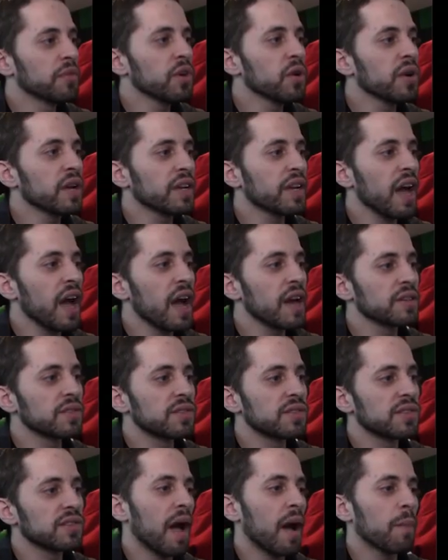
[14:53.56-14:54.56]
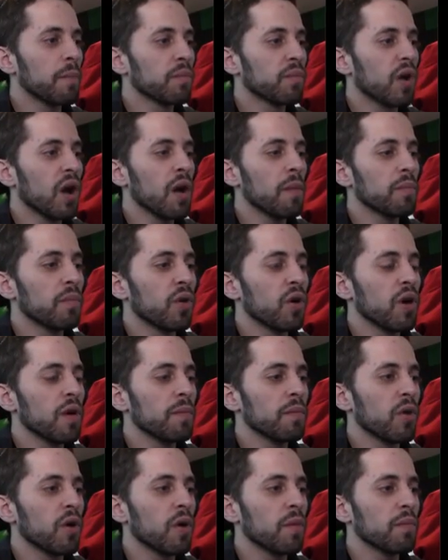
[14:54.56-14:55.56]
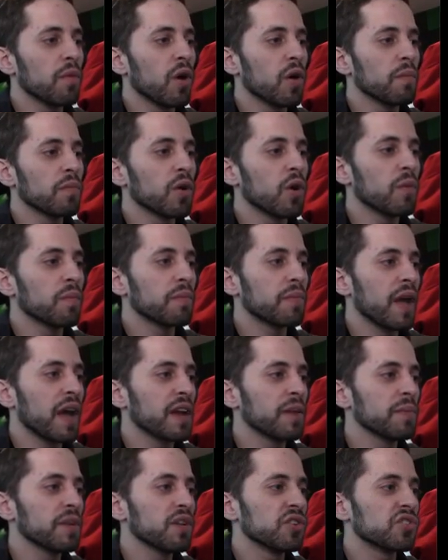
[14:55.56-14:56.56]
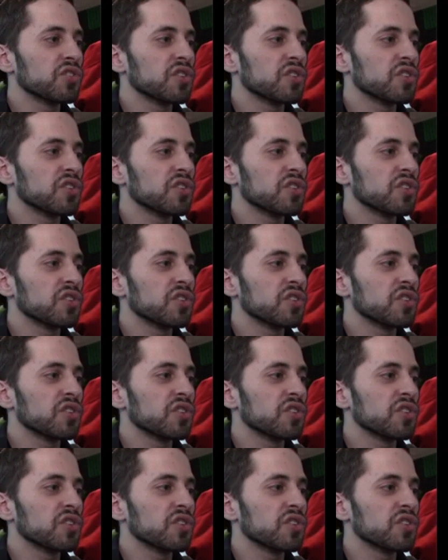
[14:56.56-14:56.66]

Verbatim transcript: Go, doing Joven. It, guys. Up, up, up, up, up, nope. Down to beach.